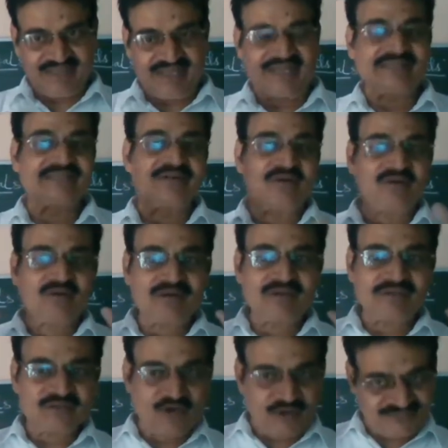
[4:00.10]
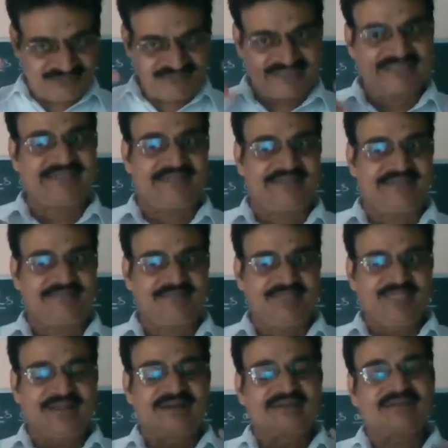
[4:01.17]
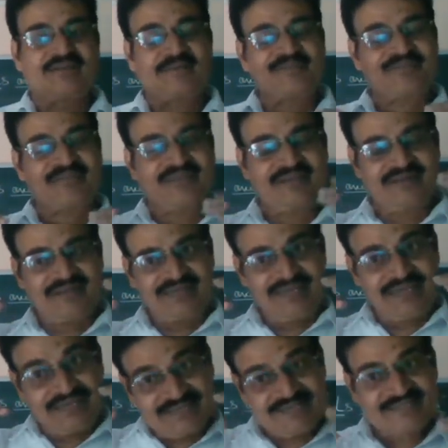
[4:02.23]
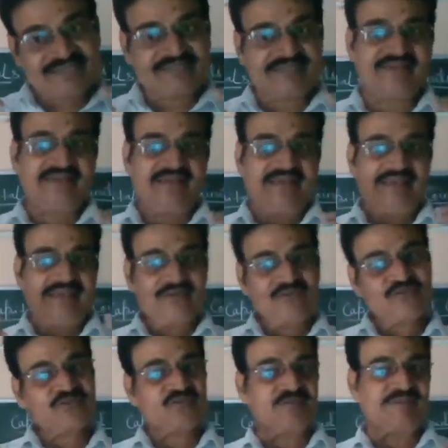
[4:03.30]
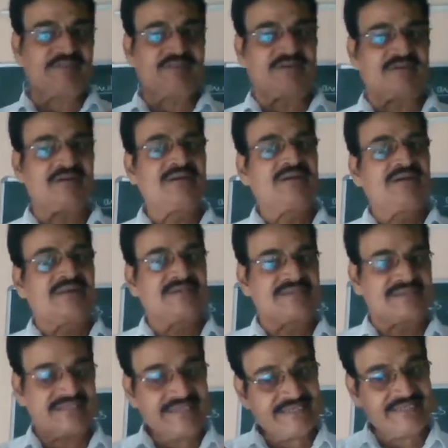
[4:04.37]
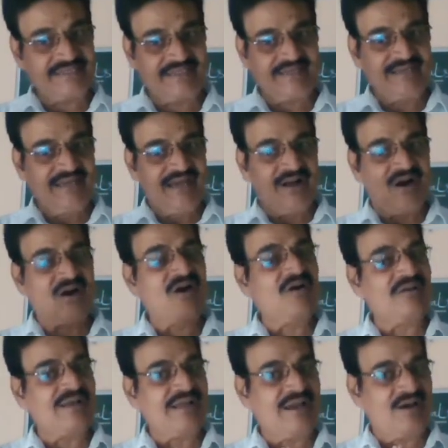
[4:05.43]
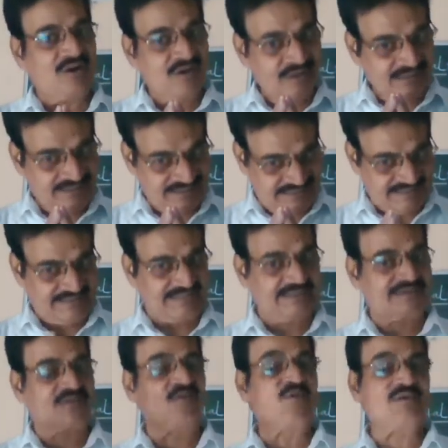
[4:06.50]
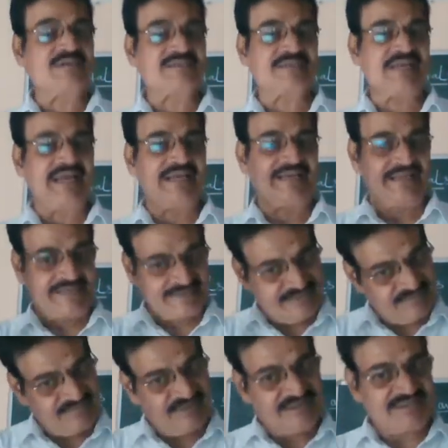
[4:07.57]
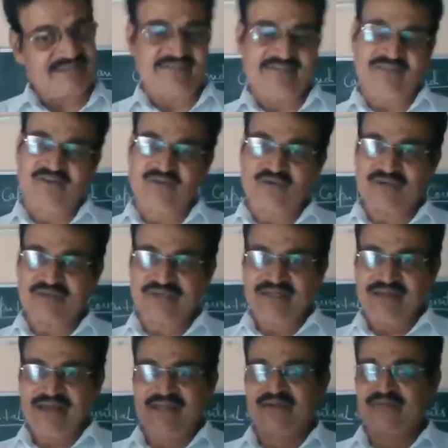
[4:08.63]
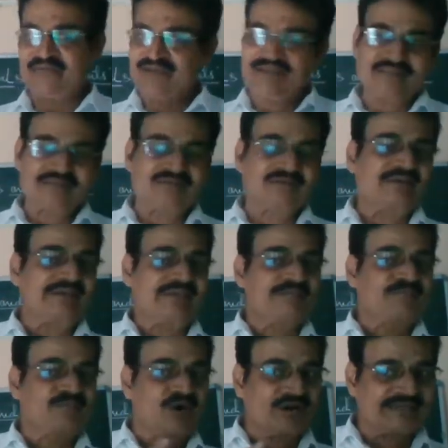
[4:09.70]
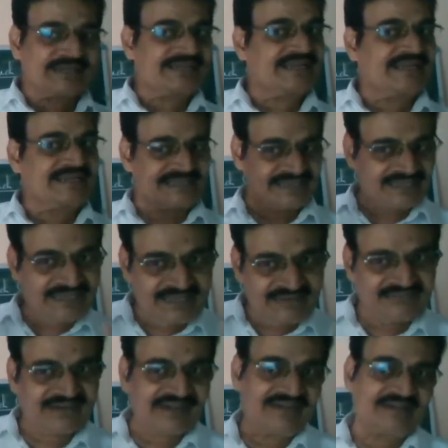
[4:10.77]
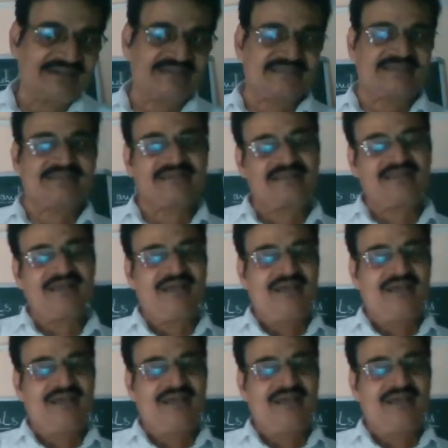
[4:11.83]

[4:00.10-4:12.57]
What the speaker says: and the all top seated the elites used to be the seated or the in the courts and assembles in the court, and where the important and significant decision